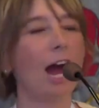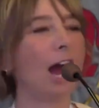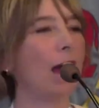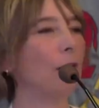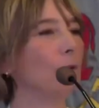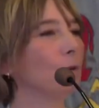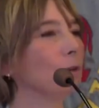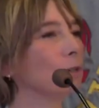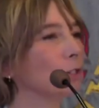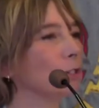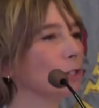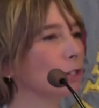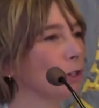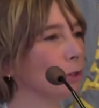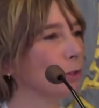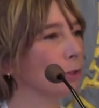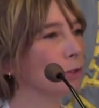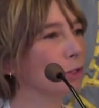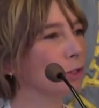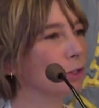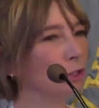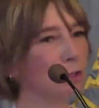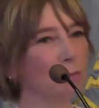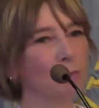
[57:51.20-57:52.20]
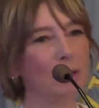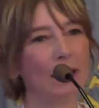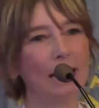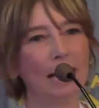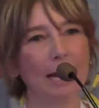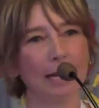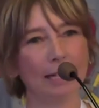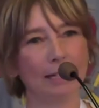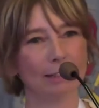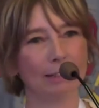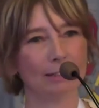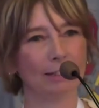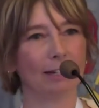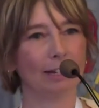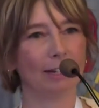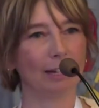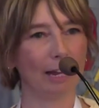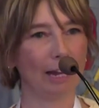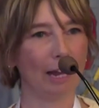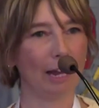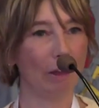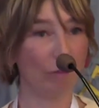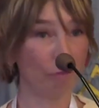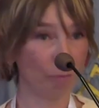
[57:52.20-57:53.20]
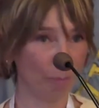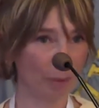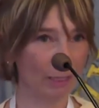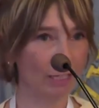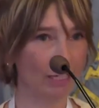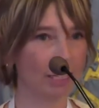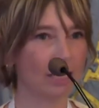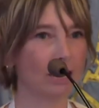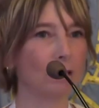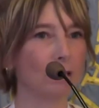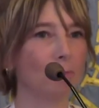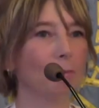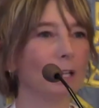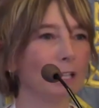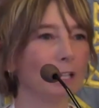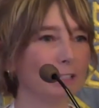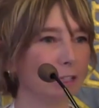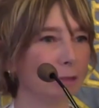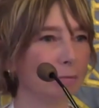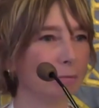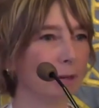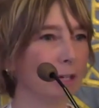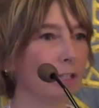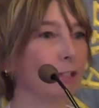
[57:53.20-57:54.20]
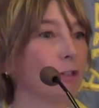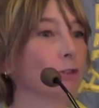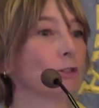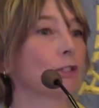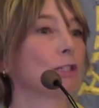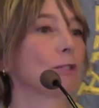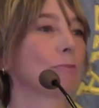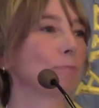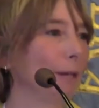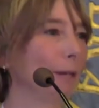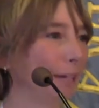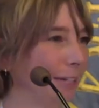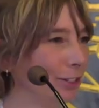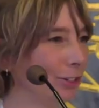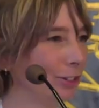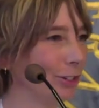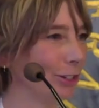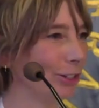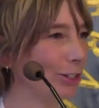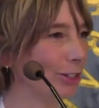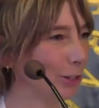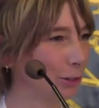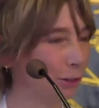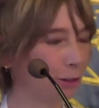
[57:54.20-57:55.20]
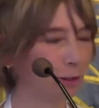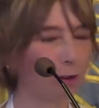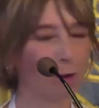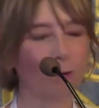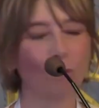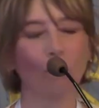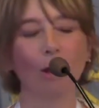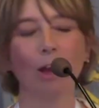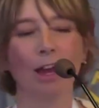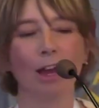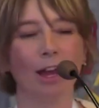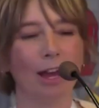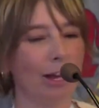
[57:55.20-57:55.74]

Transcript: I was so stimulated. I have been stimulated by your speeches, you know.